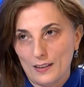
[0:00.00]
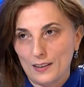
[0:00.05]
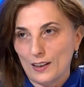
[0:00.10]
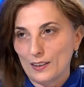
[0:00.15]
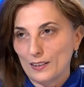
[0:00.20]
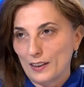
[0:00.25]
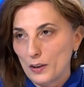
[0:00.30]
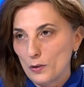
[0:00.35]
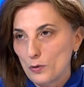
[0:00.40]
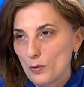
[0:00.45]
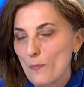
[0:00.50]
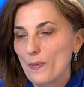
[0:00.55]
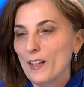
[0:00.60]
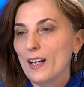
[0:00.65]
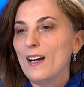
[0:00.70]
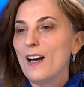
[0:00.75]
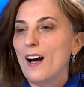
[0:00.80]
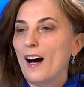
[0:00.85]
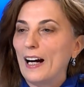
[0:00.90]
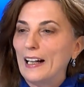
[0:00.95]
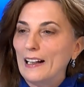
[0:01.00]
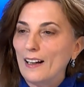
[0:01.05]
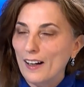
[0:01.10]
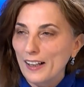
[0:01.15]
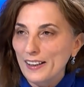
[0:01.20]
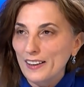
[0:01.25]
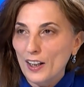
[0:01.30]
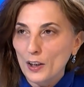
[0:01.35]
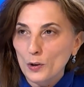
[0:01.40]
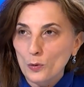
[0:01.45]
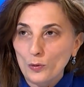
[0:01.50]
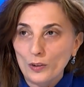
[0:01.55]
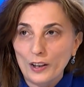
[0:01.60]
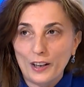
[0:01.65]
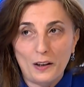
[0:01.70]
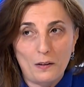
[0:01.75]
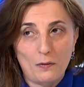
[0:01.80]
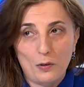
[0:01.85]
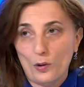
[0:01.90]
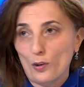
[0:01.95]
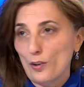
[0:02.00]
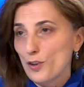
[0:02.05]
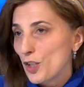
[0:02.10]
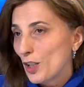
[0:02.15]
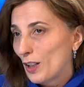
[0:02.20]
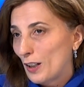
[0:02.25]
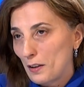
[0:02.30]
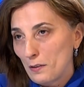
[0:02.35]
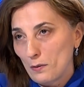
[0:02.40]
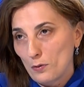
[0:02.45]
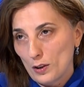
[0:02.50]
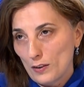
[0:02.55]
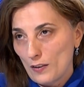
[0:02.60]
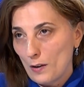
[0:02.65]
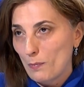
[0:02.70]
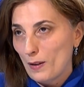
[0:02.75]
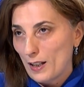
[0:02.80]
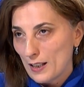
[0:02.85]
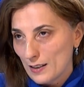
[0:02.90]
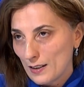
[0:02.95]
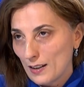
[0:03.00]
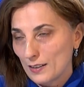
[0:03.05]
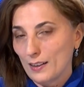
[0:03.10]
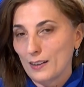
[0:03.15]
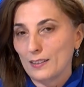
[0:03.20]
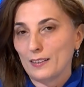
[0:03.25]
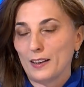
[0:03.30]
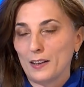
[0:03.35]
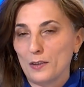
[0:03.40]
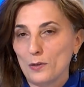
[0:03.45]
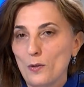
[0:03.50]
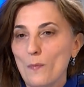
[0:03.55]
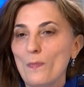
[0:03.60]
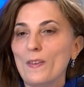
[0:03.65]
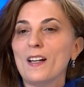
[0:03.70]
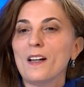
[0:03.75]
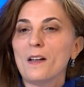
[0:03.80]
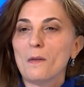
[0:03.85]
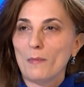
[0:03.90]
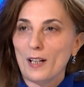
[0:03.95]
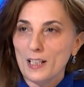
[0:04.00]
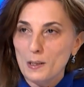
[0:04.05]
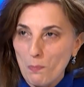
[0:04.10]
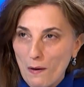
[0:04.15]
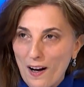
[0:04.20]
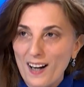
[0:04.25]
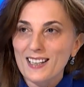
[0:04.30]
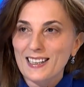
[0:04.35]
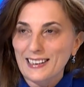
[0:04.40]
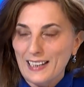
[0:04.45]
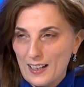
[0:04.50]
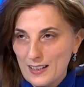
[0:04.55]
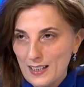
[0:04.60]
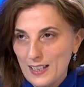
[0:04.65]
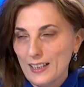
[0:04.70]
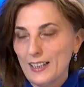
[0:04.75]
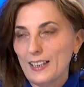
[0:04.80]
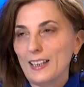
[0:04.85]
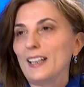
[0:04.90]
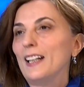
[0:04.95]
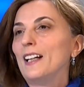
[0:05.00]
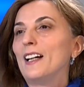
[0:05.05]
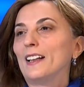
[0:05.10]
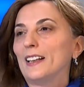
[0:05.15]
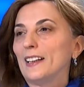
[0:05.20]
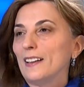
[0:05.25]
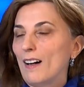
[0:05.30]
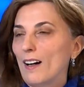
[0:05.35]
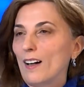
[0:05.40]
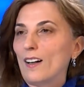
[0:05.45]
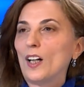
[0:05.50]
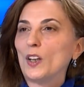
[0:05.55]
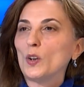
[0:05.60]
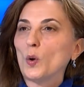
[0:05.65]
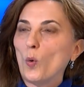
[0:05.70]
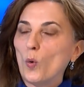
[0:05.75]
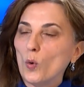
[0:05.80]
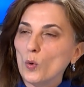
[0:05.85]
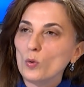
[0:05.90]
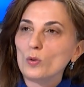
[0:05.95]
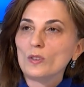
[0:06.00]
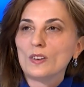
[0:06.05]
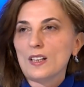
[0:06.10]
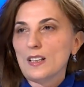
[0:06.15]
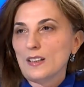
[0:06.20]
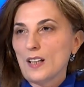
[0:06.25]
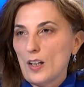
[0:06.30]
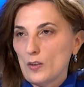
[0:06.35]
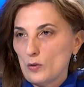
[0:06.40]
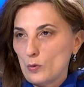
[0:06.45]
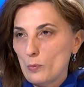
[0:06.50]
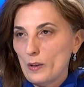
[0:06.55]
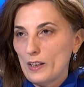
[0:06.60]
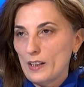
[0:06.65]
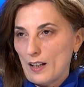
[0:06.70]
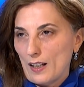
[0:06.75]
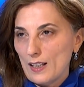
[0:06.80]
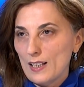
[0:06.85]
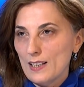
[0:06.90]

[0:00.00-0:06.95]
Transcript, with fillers: that some media belong to certain politicians, parliament members, etc. The public has the right to know.